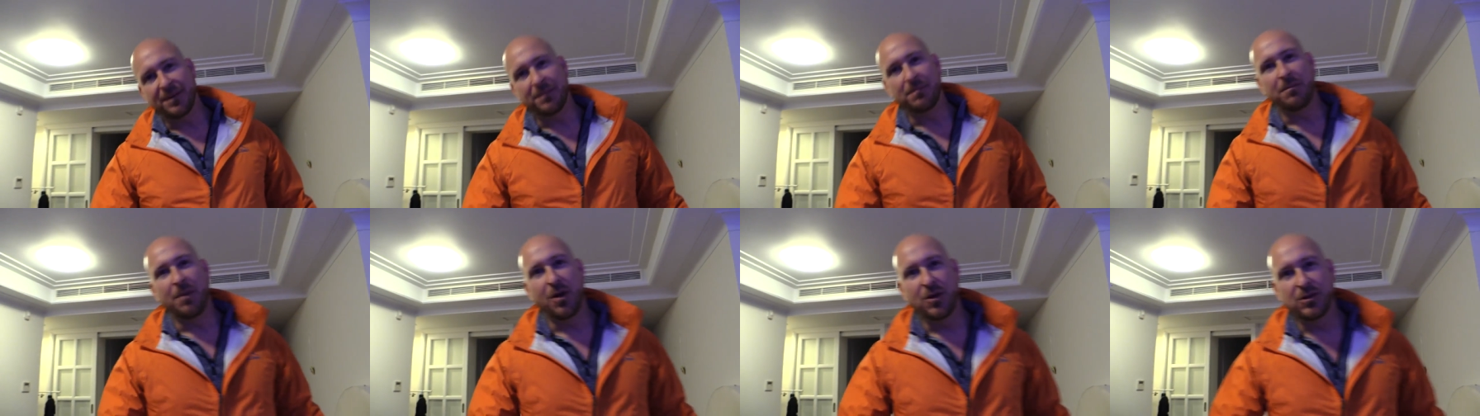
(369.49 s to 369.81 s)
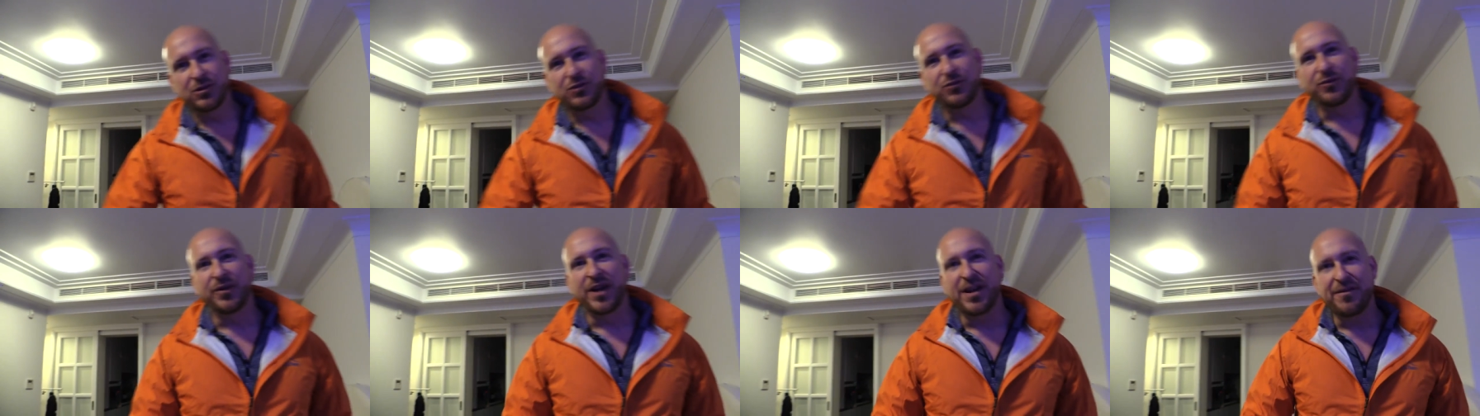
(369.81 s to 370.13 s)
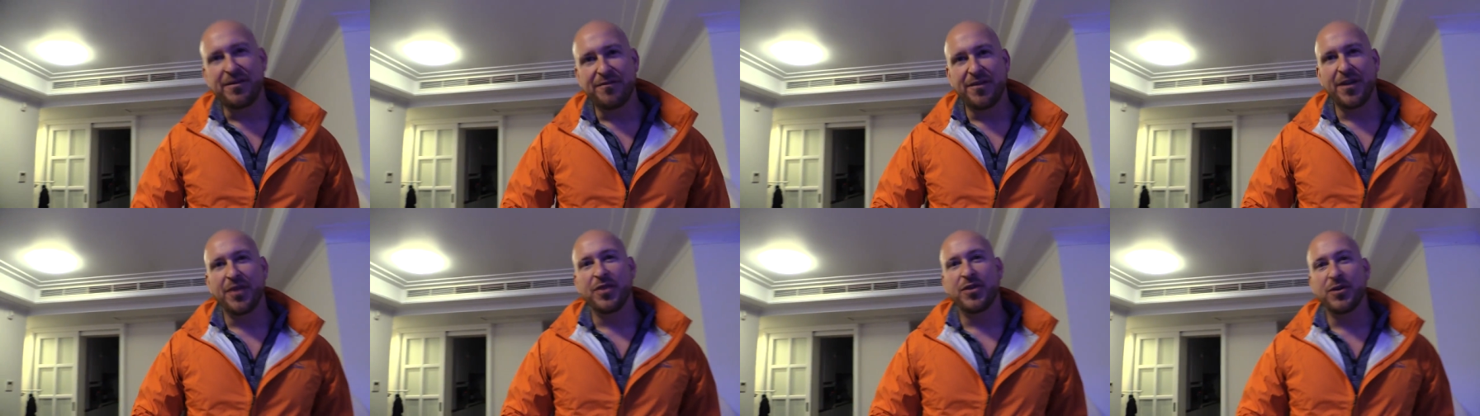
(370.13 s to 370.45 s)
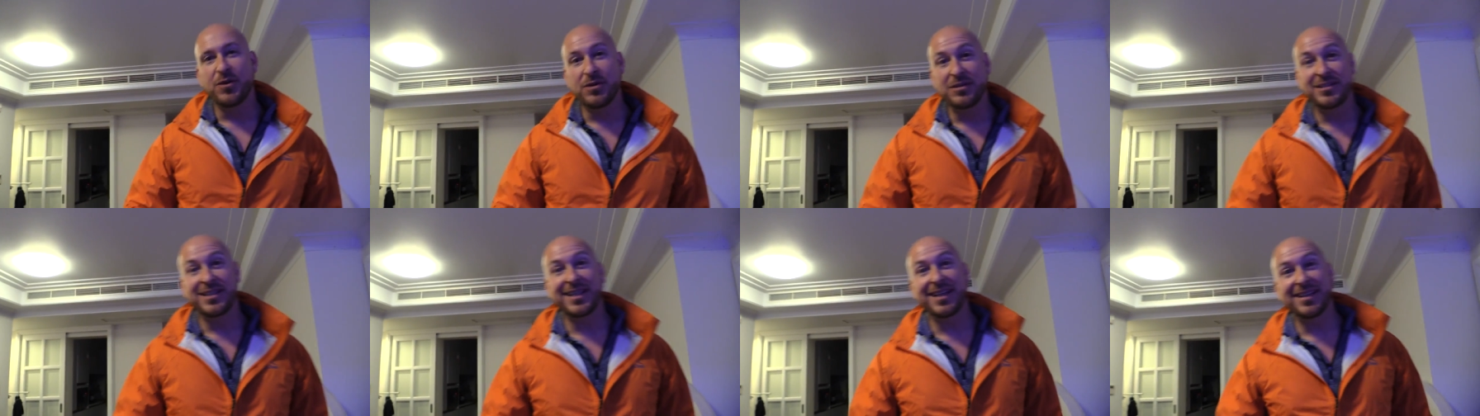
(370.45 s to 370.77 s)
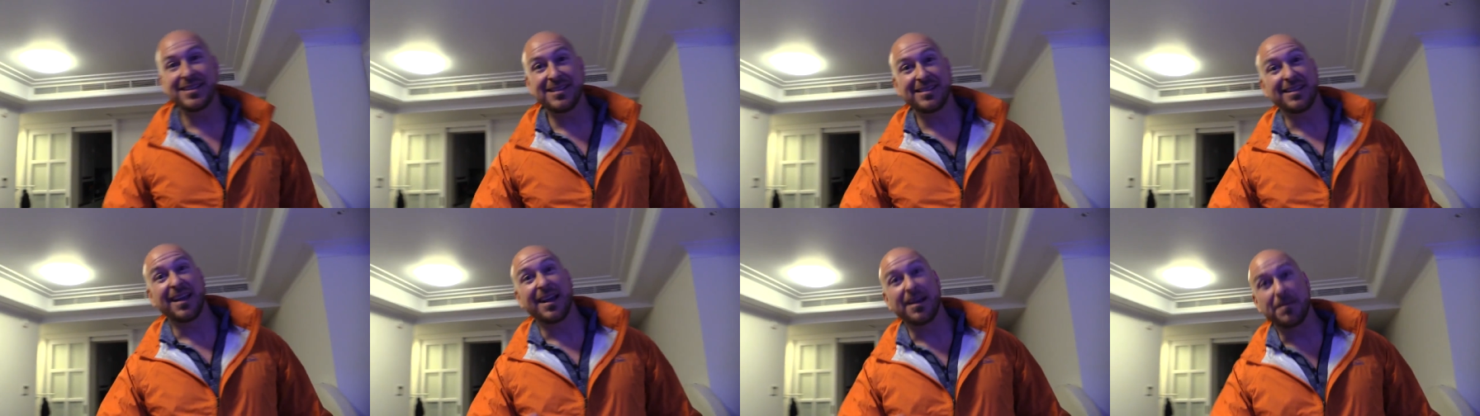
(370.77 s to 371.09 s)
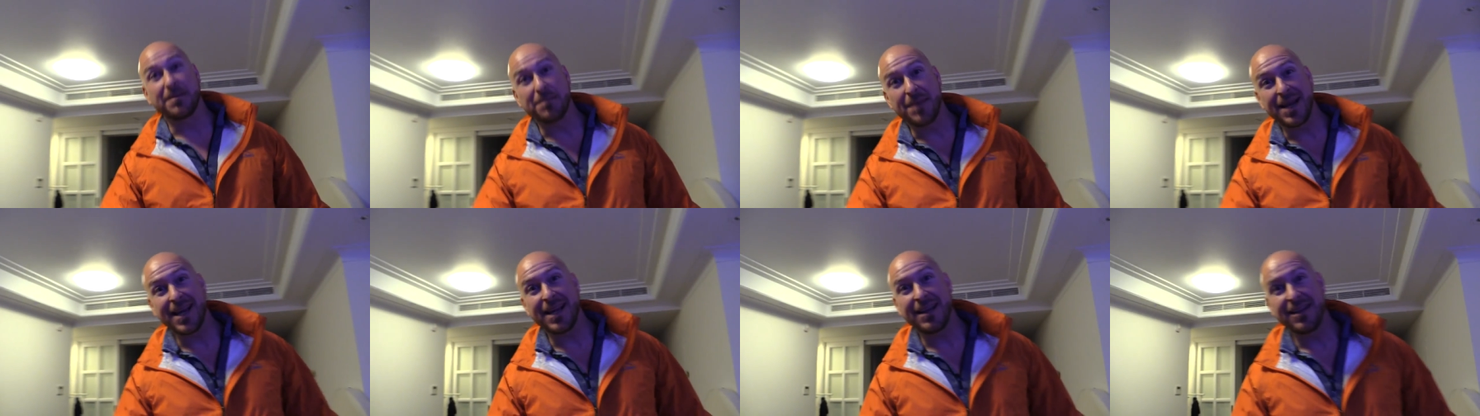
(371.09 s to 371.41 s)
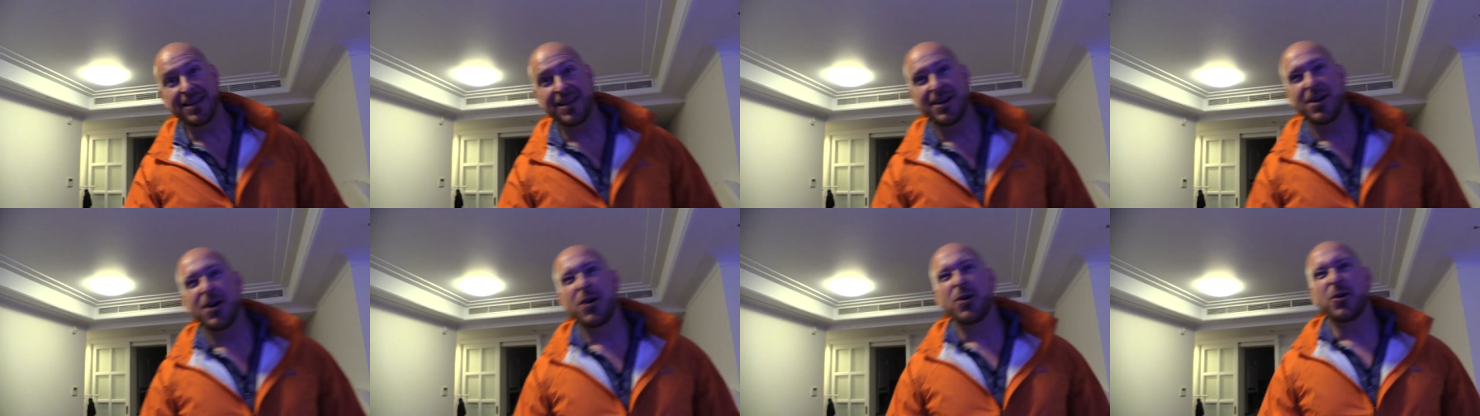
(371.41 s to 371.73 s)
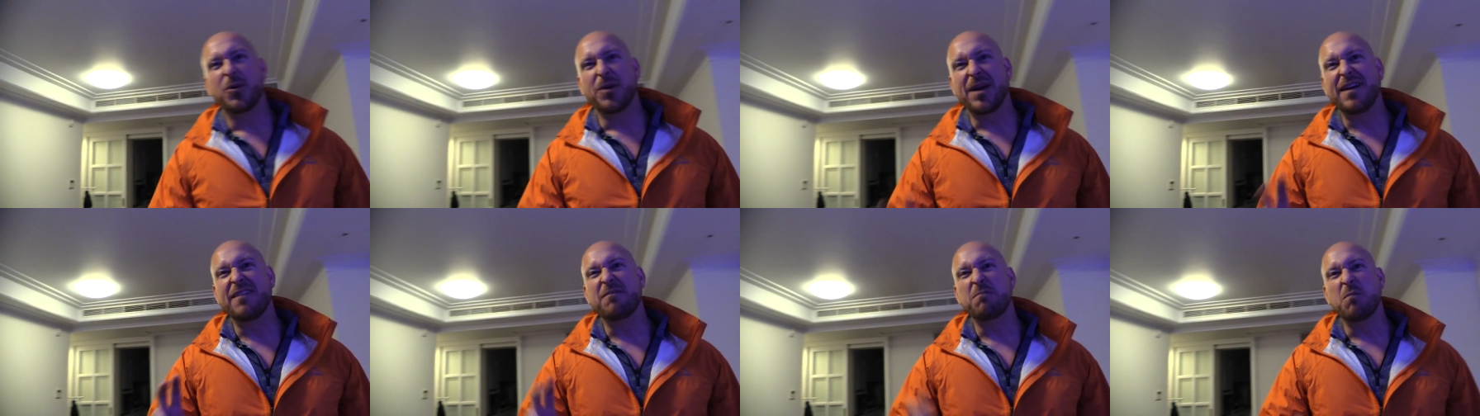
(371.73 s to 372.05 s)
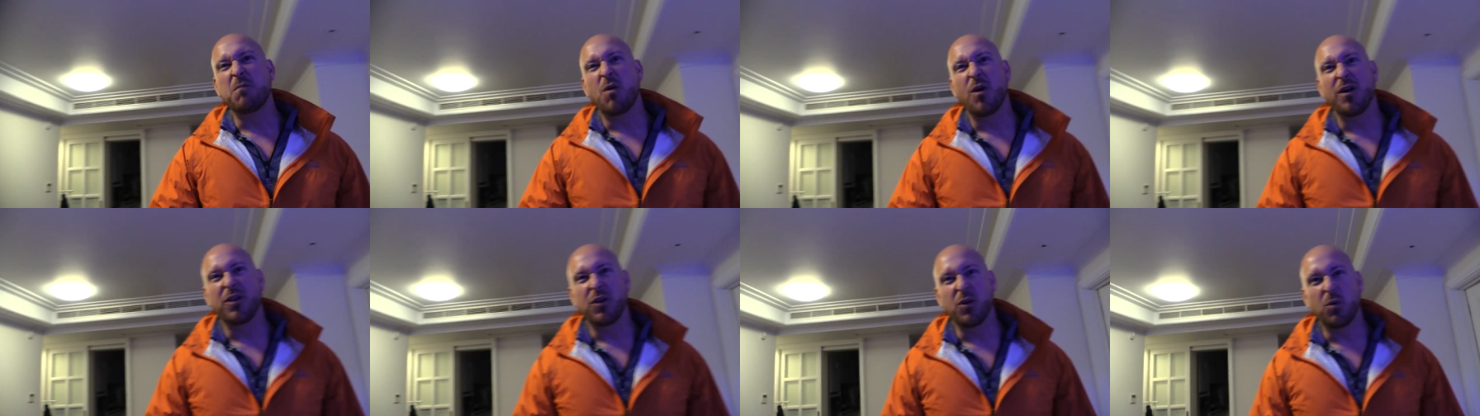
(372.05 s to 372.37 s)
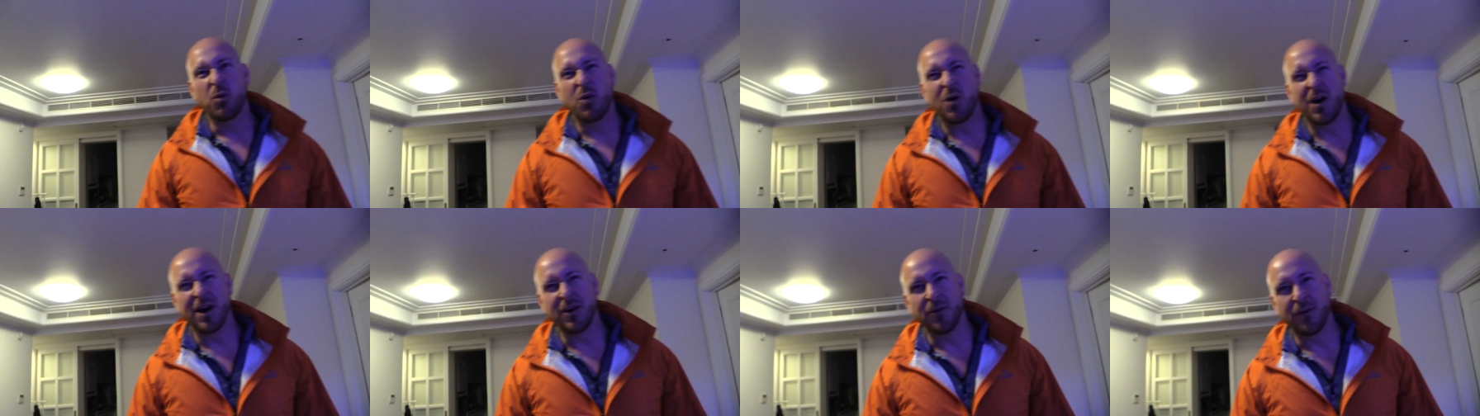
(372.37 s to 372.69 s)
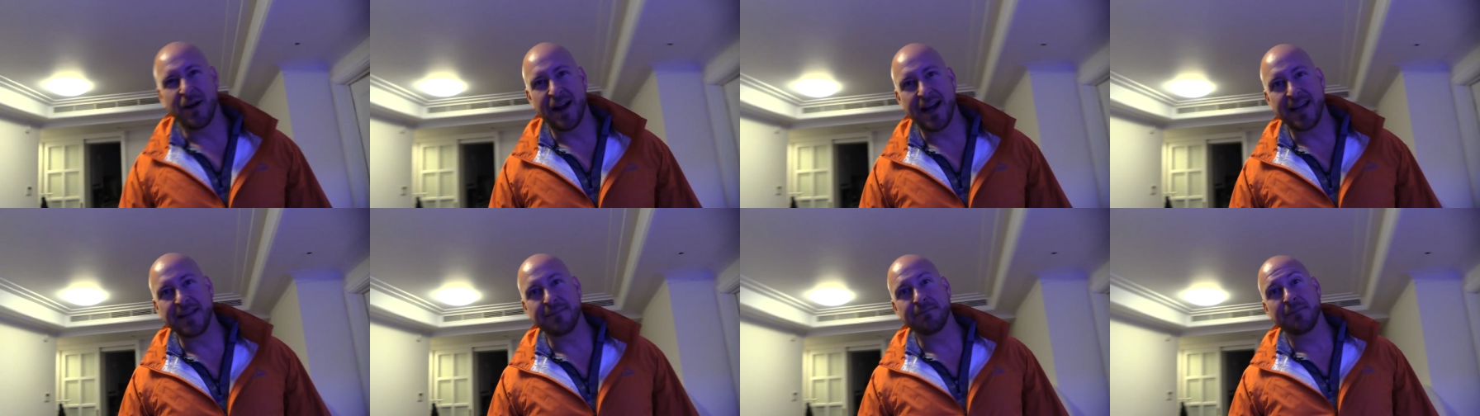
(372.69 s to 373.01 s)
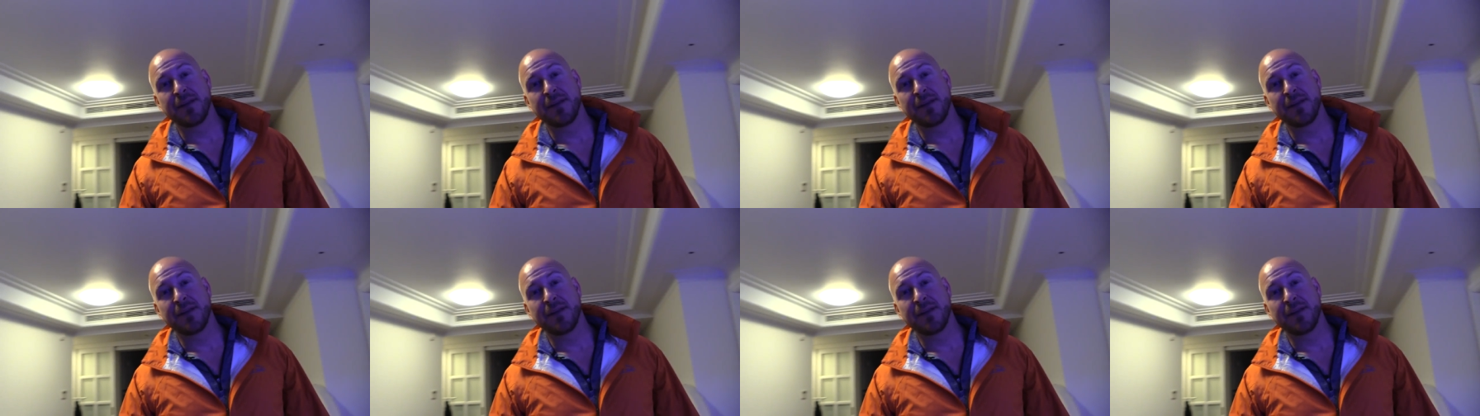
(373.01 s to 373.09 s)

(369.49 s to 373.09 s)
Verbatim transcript: most reef enthusiasts like me, we have more than one, right?